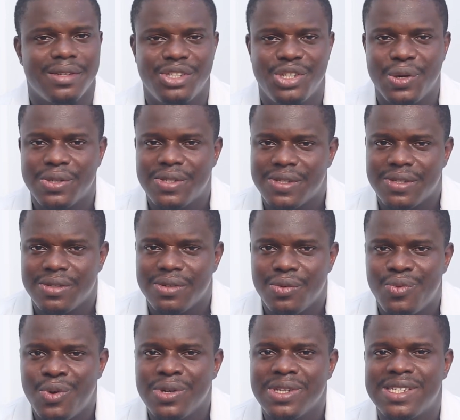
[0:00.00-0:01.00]
just
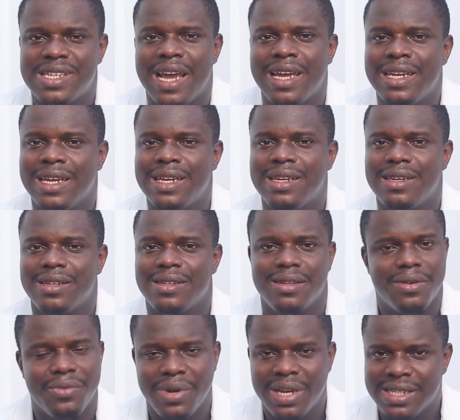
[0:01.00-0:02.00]
one-sided
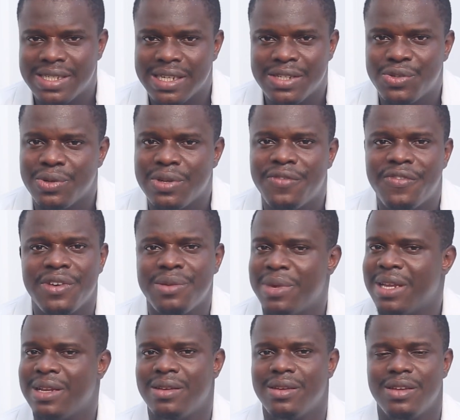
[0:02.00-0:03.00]
related to the
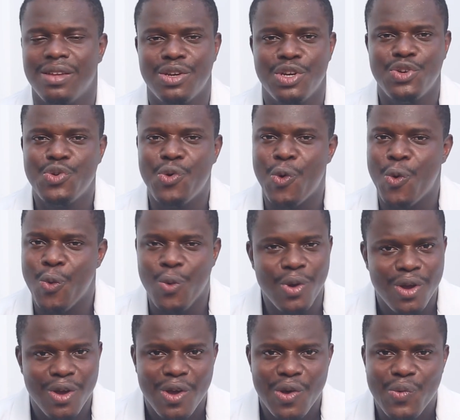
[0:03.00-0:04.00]
female. No,
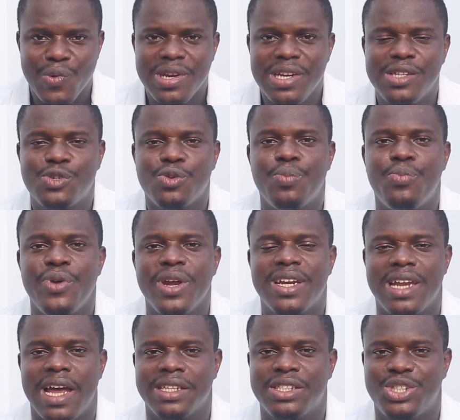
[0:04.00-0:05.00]
we need to break
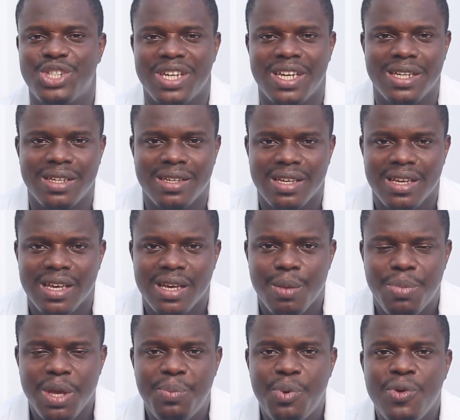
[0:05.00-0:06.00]
that chain.
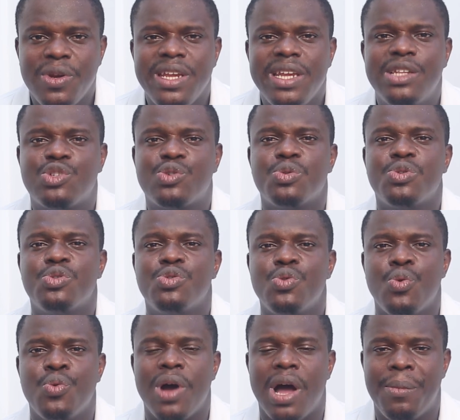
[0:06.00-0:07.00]
People need to
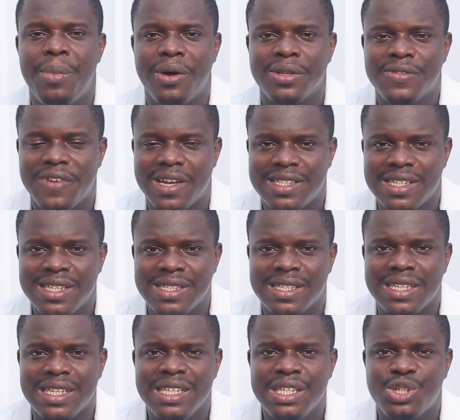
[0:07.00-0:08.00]
know about
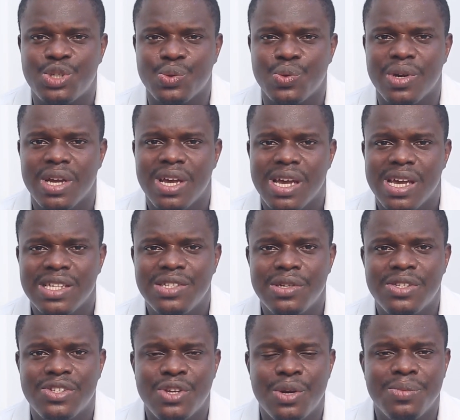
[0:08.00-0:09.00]
fertility issue. It's
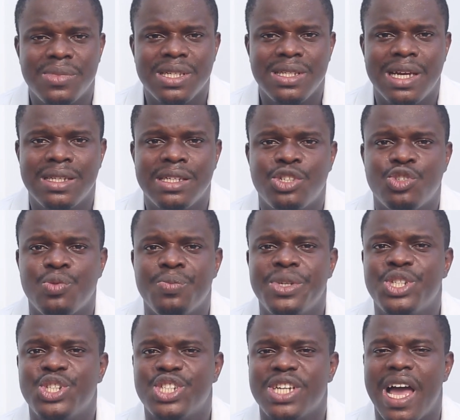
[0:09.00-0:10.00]
not something that they should
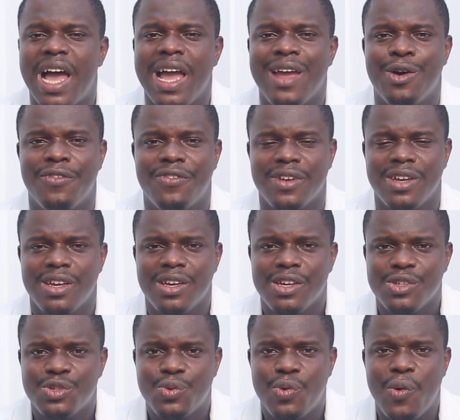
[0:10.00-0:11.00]
be shy of.
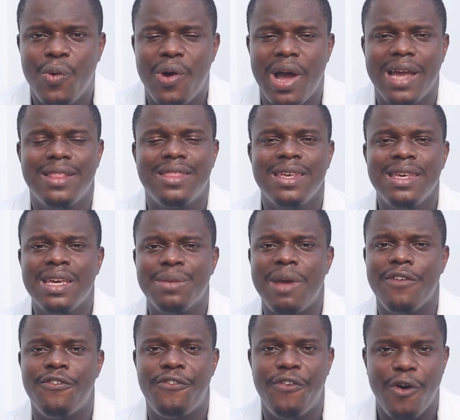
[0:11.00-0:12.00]
So I think
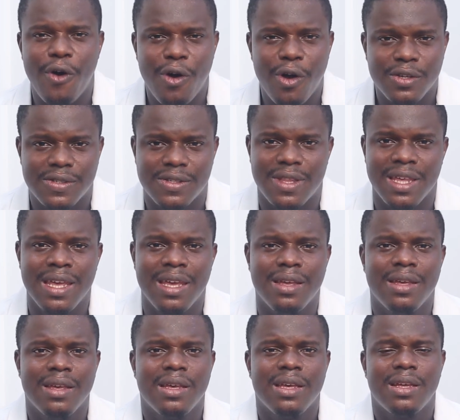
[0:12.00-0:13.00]
my first
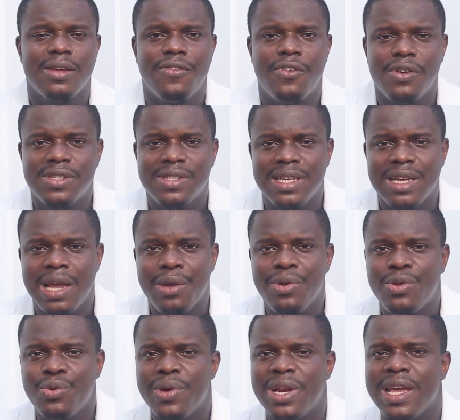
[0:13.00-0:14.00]
thing I
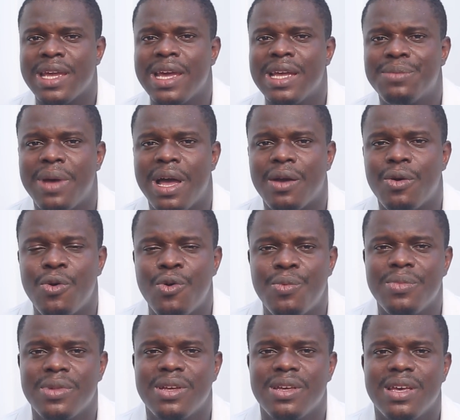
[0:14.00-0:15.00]
will do when I get back
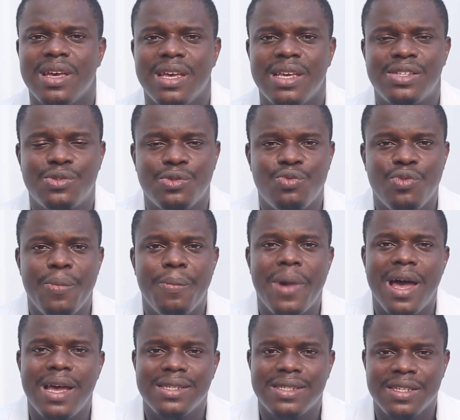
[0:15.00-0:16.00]
home is to do a
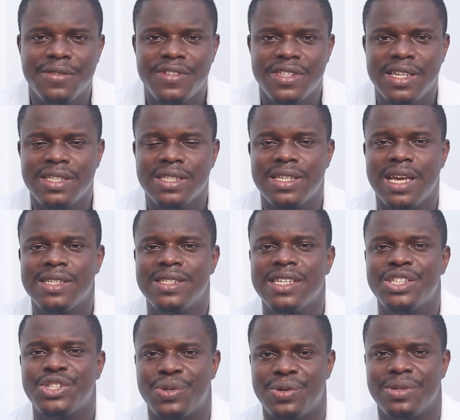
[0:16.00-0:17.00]
massive
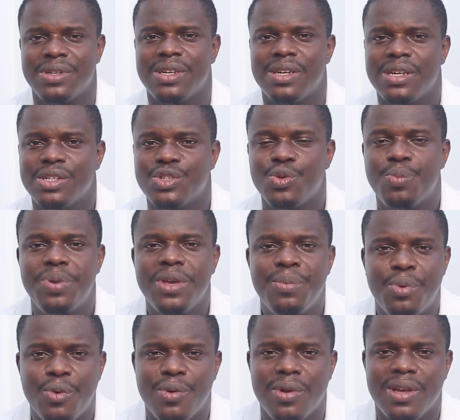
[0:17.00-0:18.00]
sensitization to
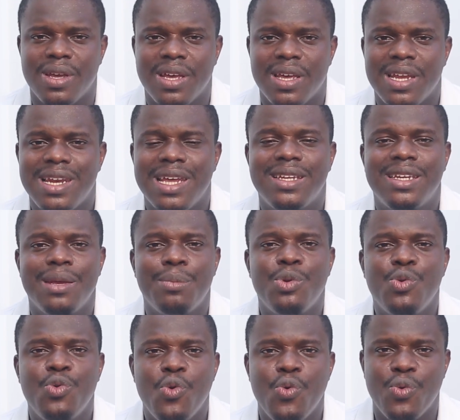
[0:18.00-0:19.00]
people. Let them
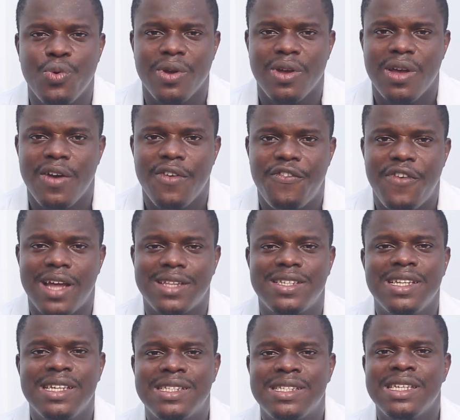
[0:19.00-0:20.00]
know
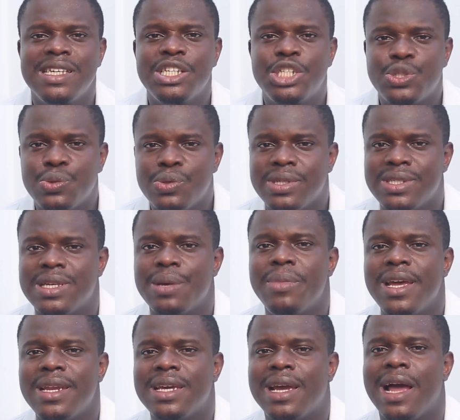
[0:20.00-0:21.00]
fertility issue is a
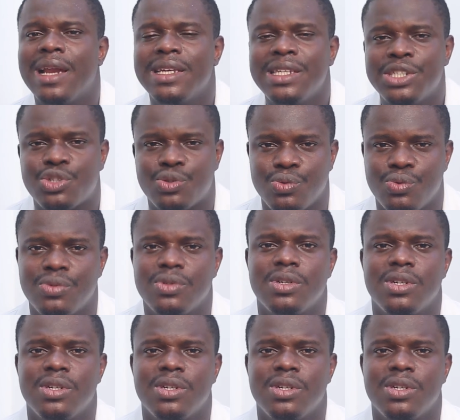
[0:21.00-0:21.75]
medical issue.